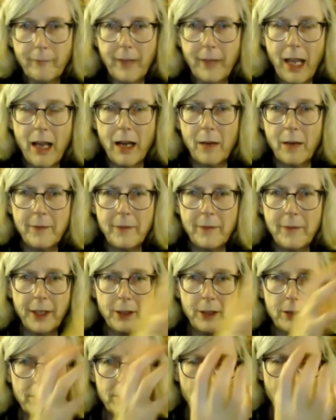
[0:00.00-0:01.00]
Um,
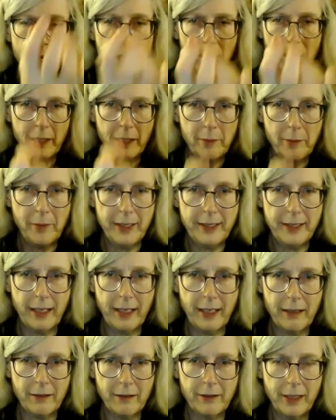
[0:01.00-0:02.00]
they're going to be
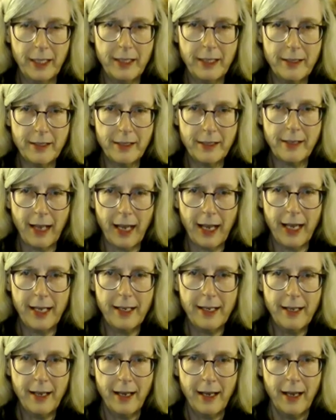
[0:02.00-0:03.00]
down
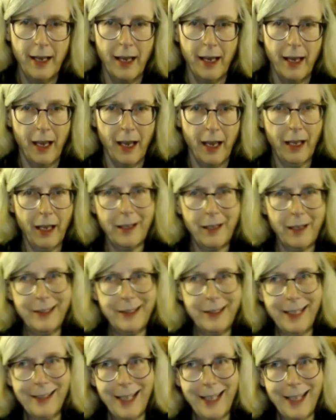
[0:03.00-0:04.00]
inside. A
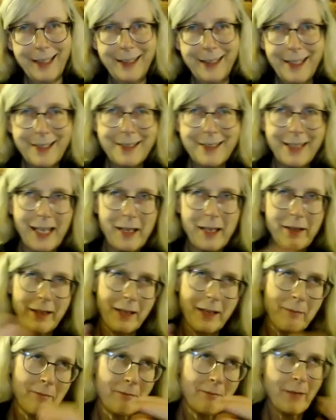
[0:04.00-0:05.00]
day like this, they
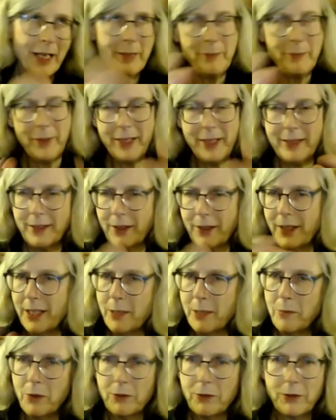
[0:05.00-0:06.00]
they might be starting
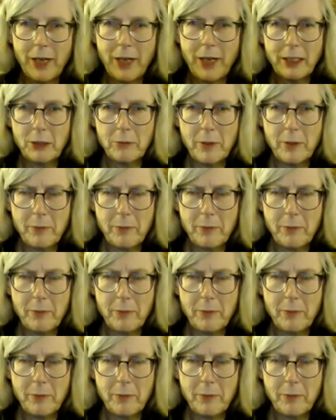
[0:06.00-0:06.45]
to move around a little